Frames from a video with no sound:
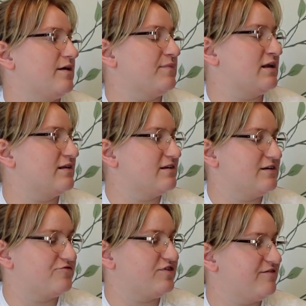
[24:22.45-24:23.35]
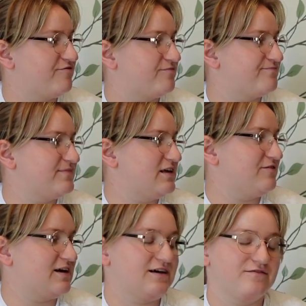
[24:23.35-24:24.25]
I mean, if
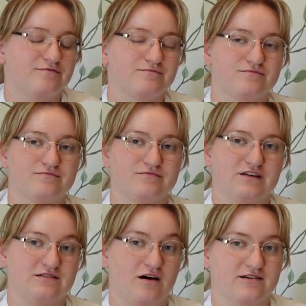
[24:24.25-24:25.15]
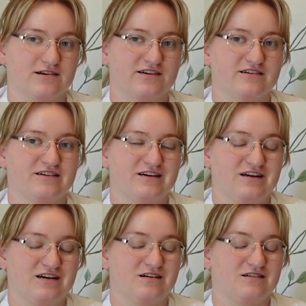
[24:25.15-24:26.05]
I give a toddler
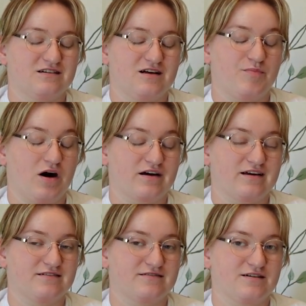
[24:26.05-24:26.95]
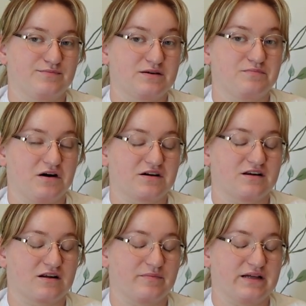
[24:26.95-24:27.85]
a big pocket
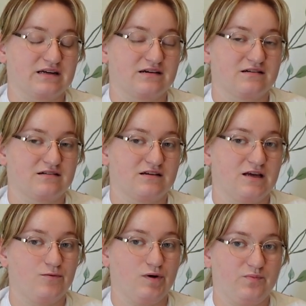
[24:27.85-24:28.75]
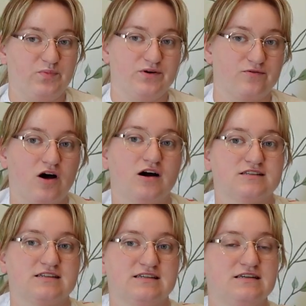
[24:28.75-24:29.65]
on the belly, he will put
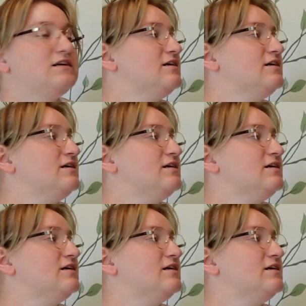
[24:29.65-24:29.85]
rocks in it.